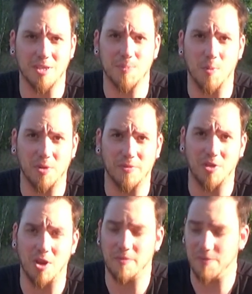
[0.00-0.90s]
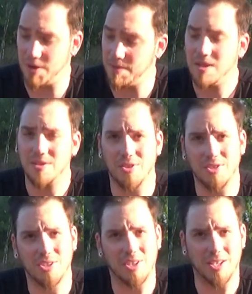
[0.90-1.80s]
sports photography, this
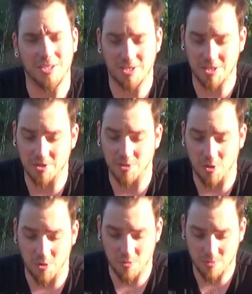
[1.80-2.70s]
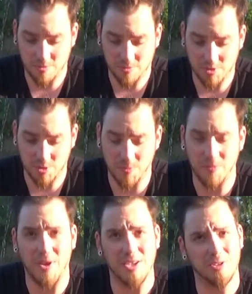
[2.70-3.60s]
is the lens to go. Super
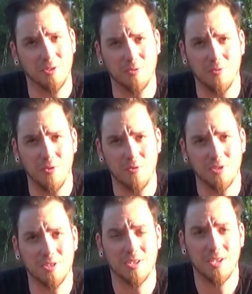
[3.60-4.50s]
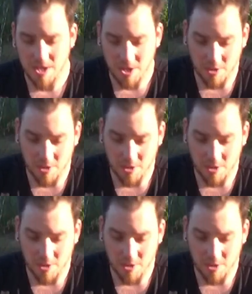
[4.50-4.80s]
fast autofocus. I'm